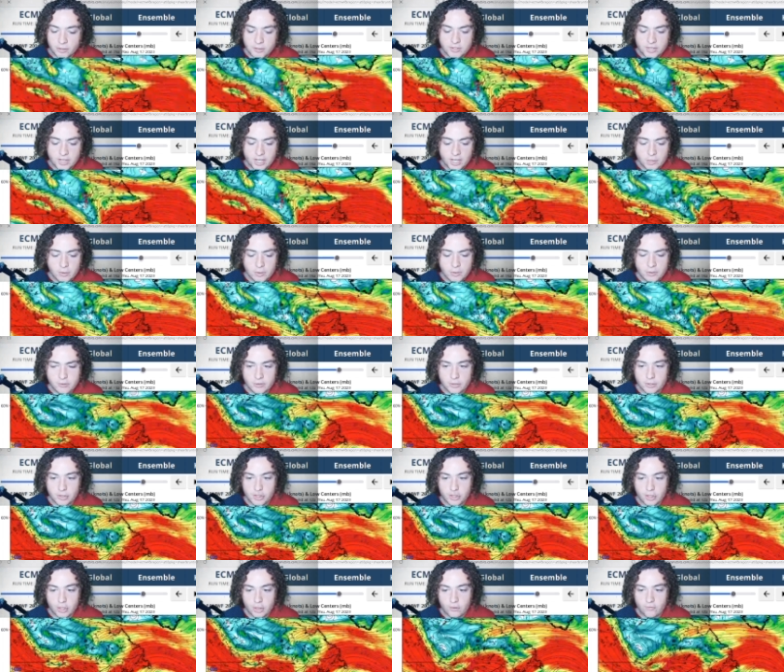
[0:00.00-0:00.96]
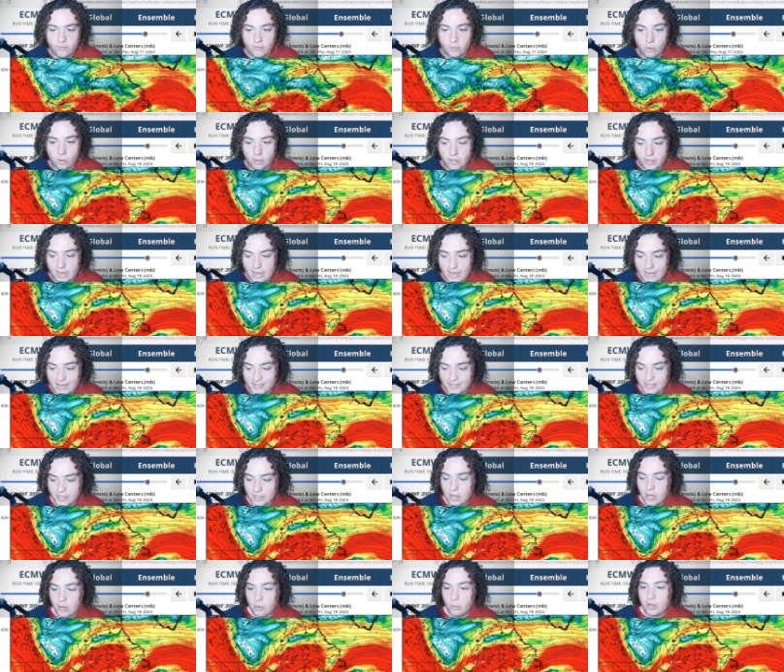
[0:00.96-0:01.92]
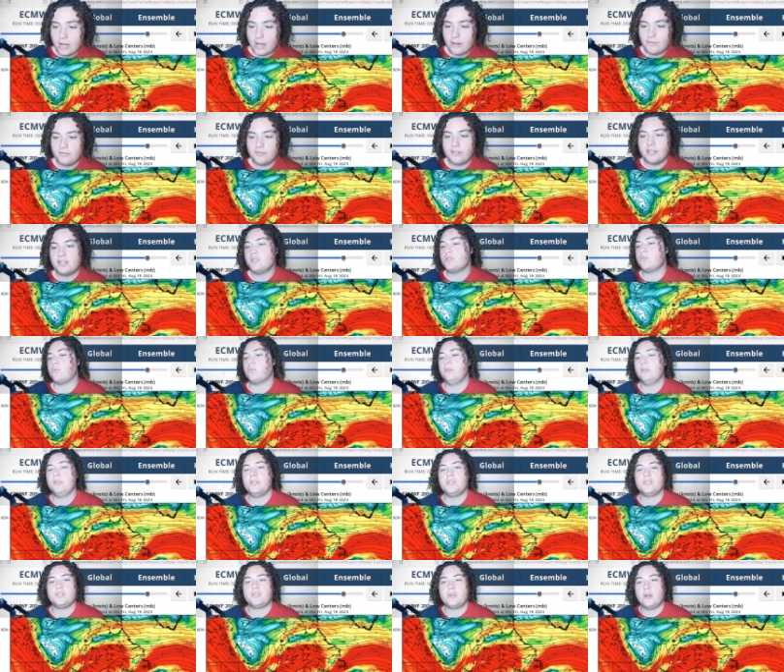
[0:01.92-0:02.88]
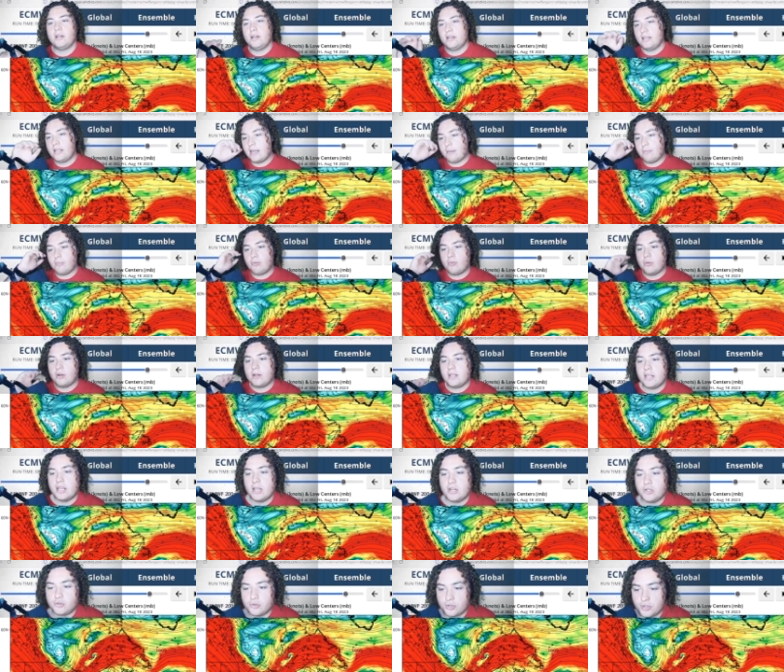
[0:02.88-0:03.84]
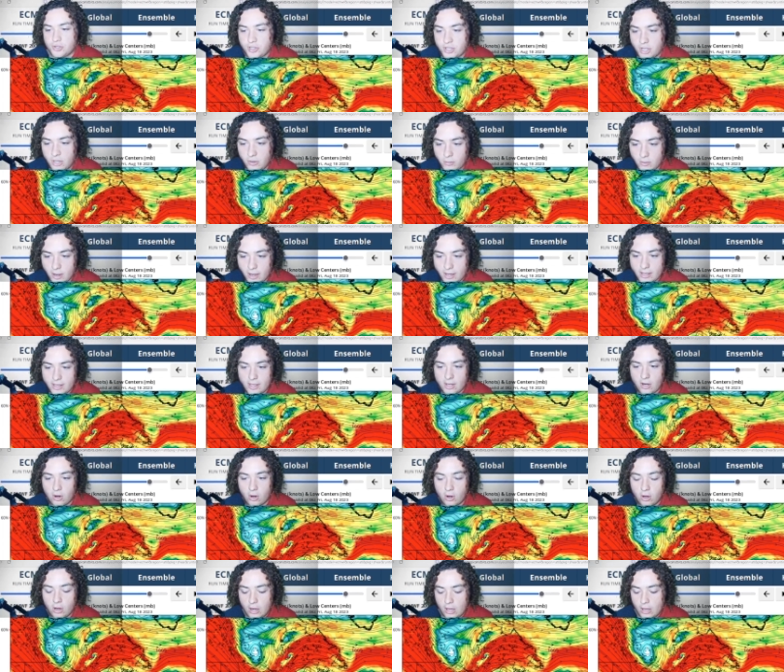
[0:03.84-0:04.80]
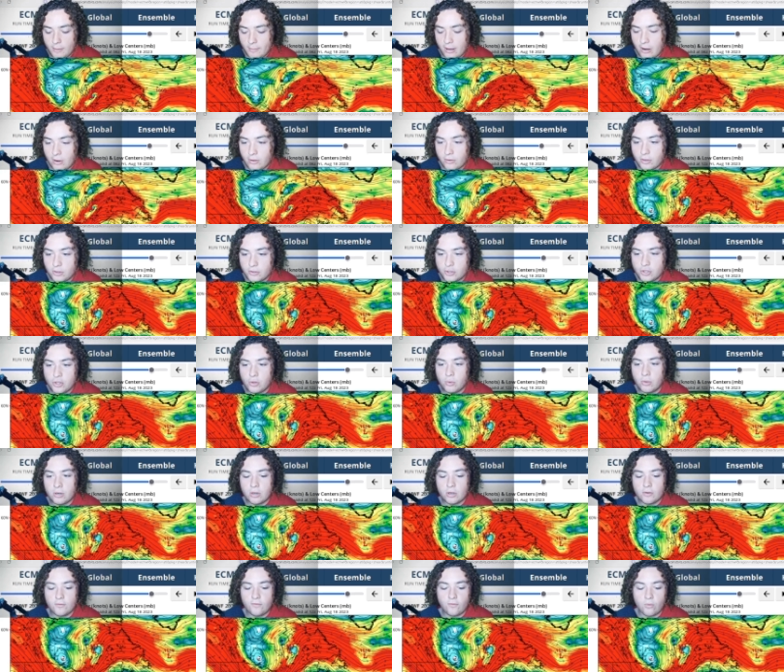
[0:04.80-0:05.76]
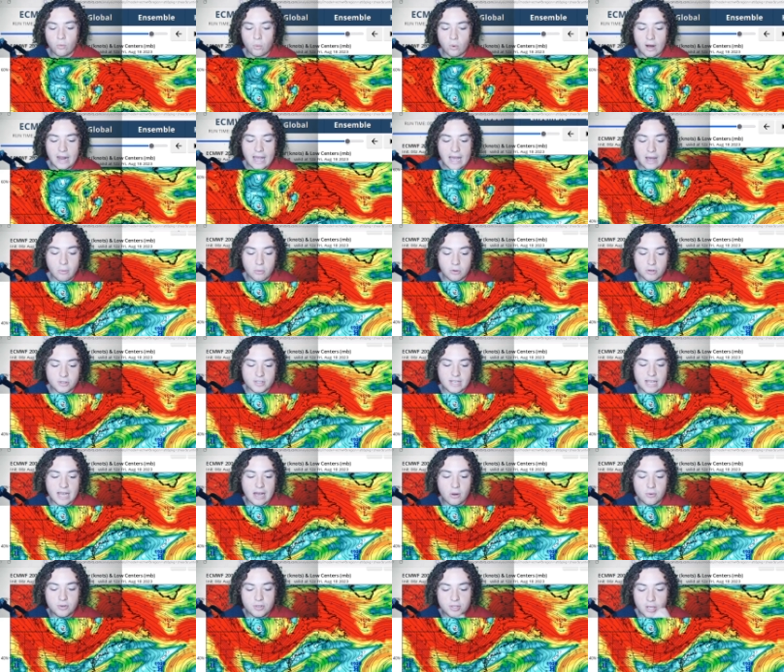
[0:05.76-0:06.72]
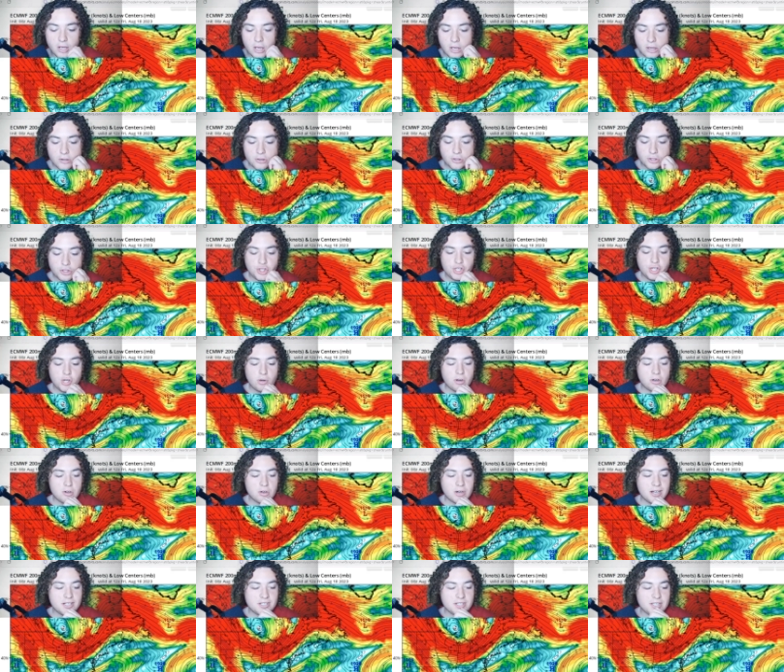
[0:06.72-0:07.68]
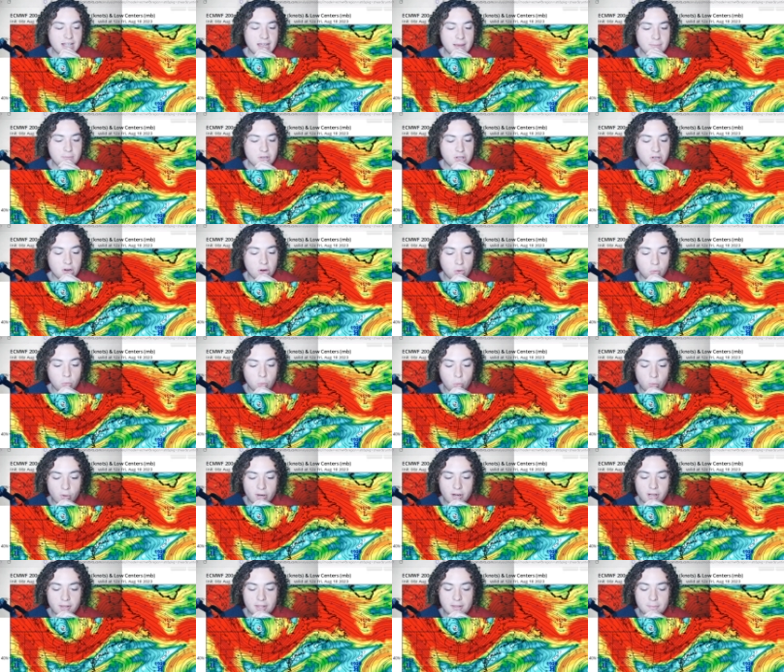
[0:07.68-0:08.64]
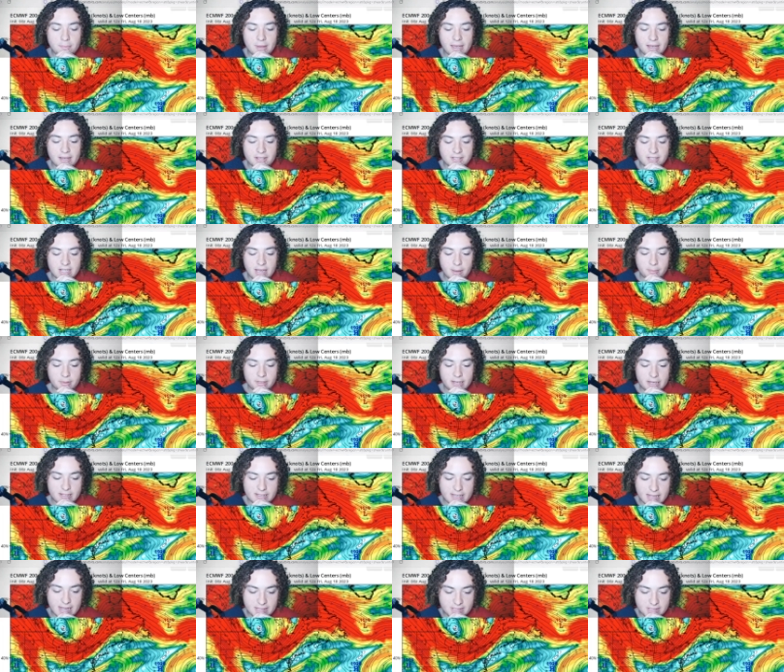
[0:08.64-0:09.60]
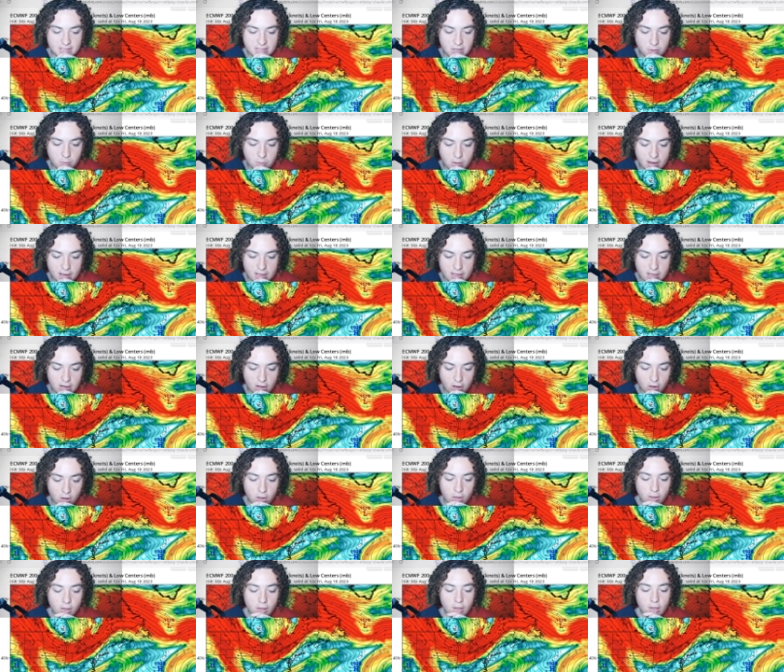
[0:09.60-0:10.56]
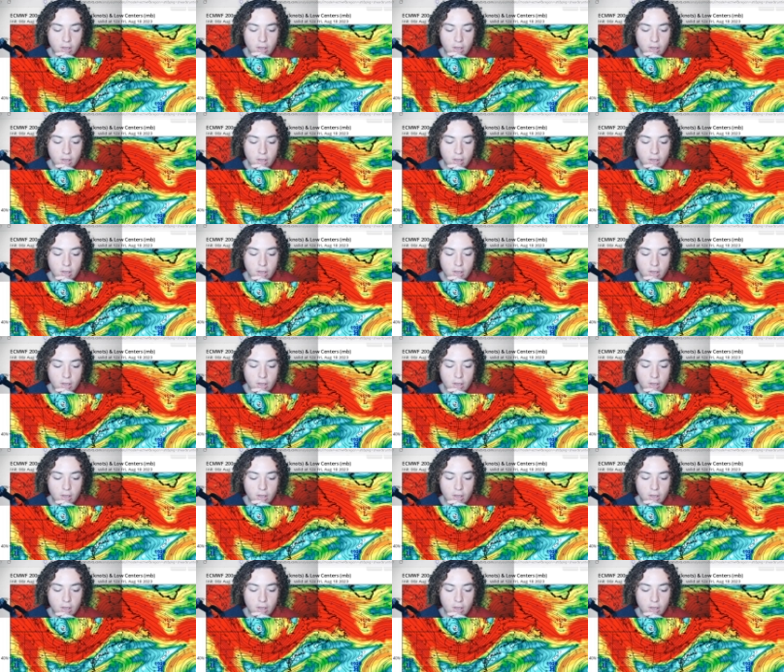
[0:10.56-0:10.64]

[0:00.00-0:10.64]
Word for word: Continuing with the shear forecast, we have things really starting to get pretty interesting right here. About 204 hours out, the shear across the MDR really picks up in intensity right here.